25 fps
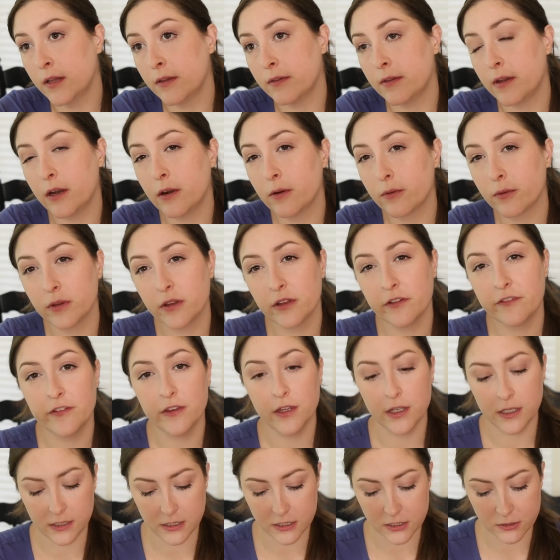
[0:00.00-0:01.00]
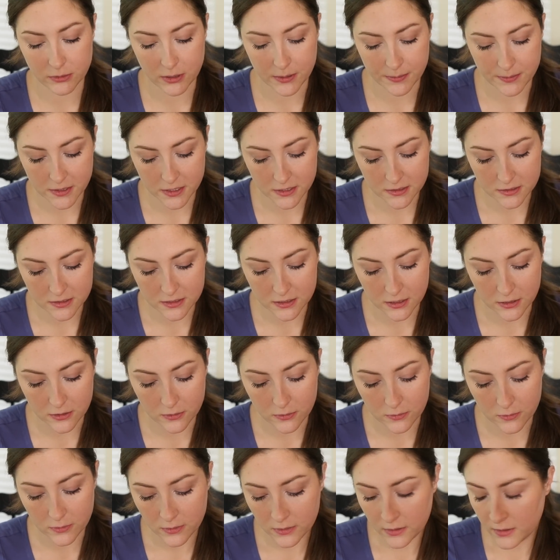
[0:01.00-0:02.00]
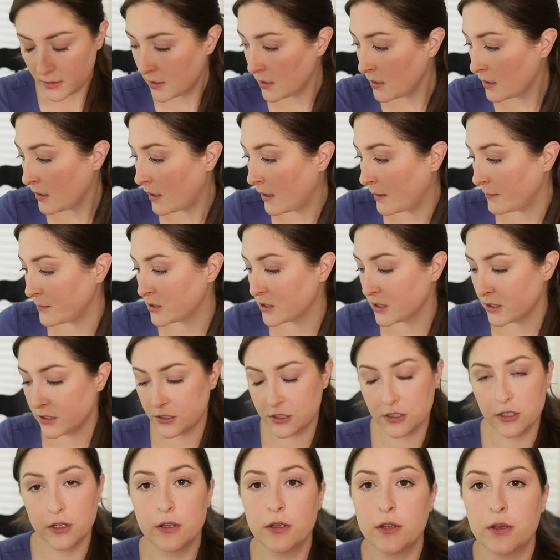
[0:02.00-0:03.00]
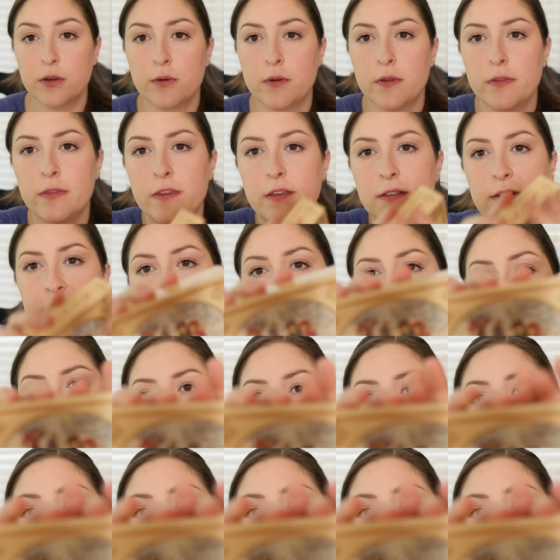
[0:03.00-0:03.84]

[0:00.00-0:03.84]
that I don't really feel like disrupting, so I'm just gonna show you these things